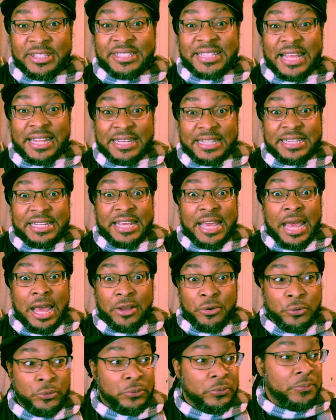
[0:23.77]

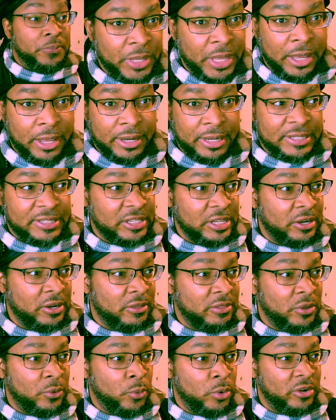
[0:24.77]
Santiago, and it's
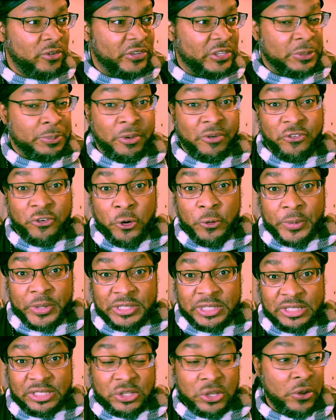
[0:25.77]
another one of his
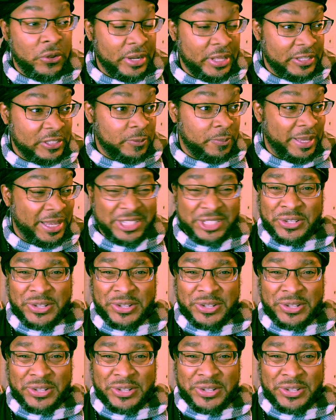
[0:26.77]
performances on his page.